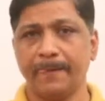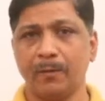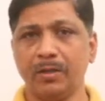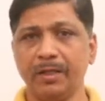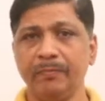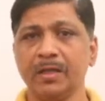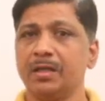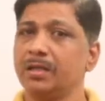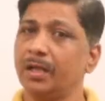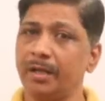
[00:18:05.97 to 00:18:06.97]
Okay,
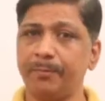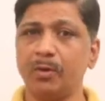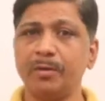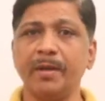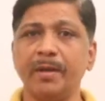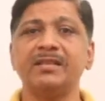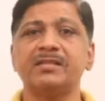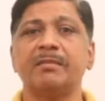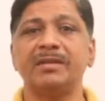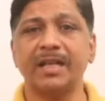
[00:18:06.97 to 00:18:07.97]
the report may be
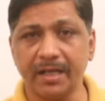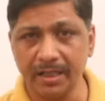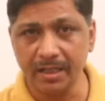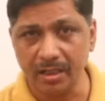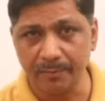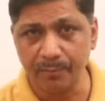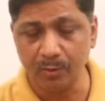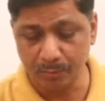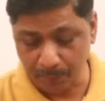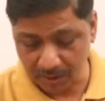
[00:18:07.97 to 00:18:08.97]
some technical
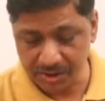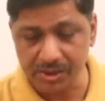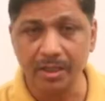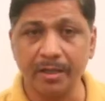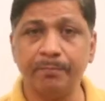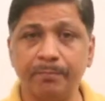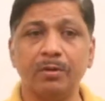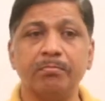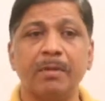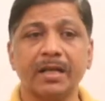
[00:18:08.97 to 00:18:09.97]
report, production
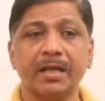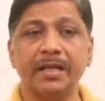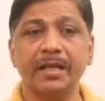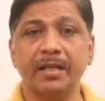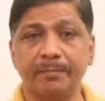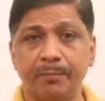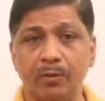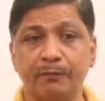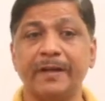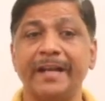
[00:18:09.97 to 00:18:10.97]
report, marketing report,
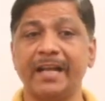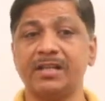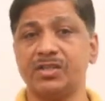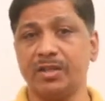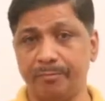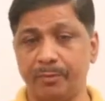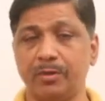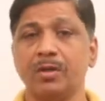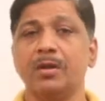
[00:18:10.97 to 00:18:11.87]
finance report.